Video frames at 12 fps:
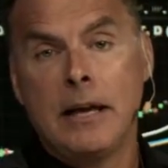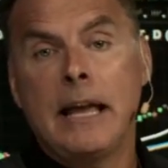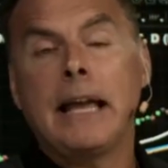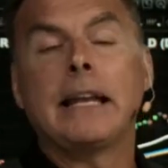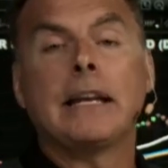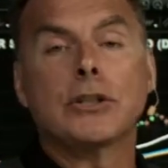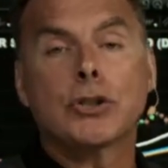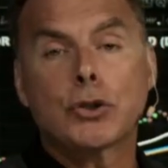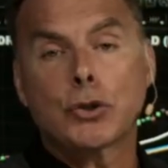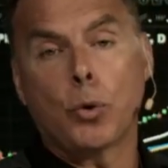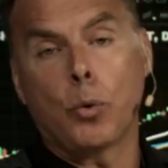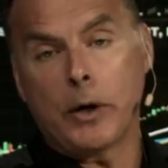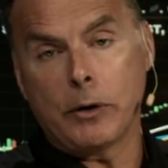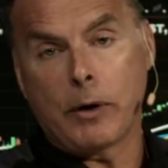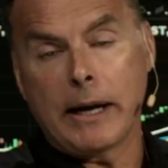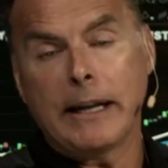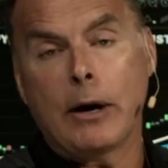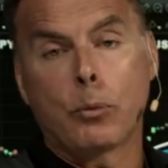it is soaring
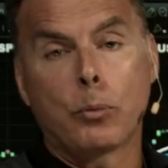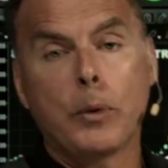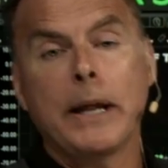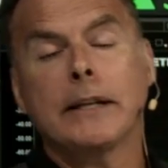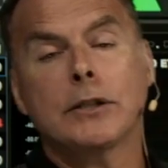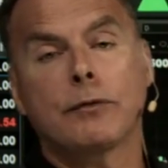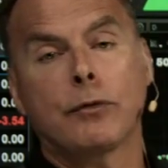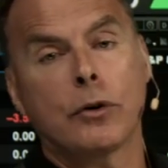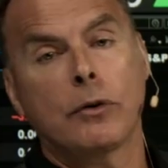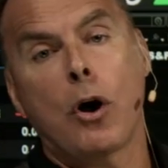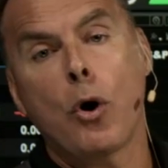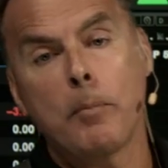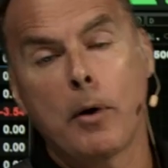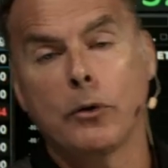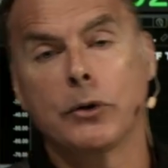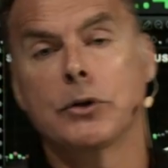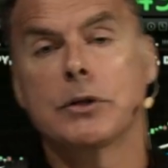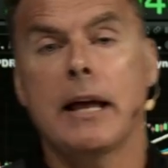right now. Rents for
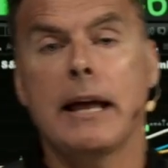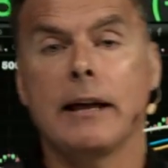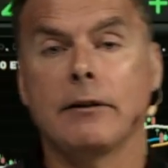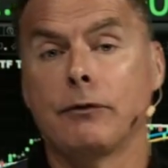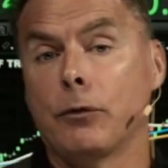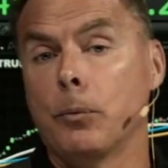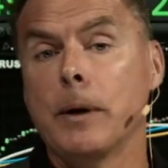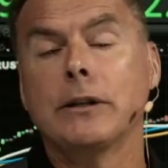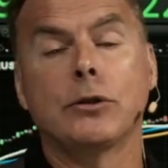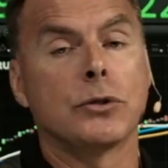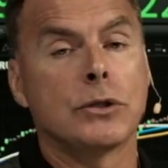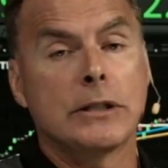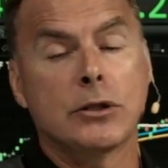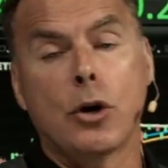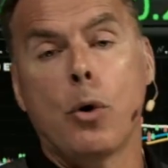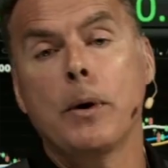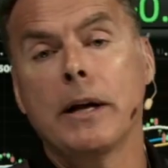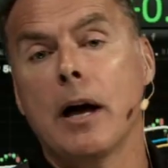homeowners and for renters is
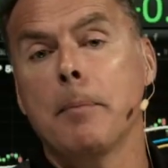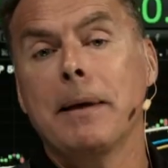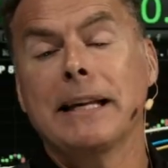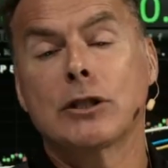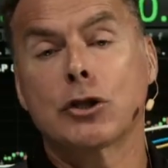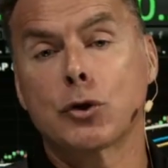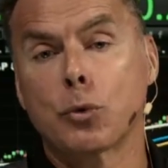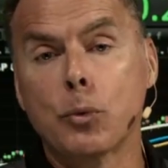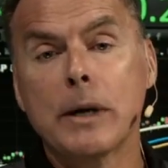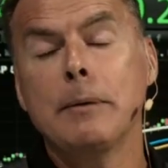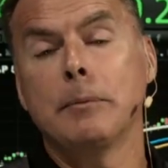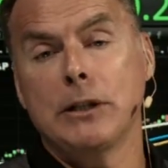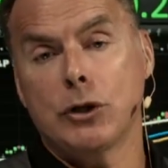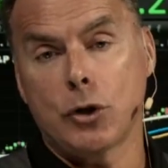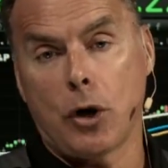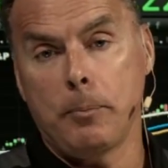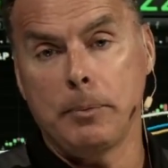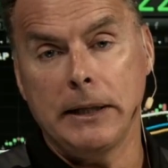going up extremely
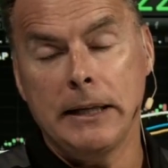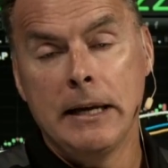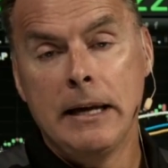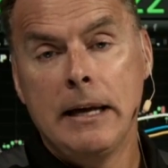sharply.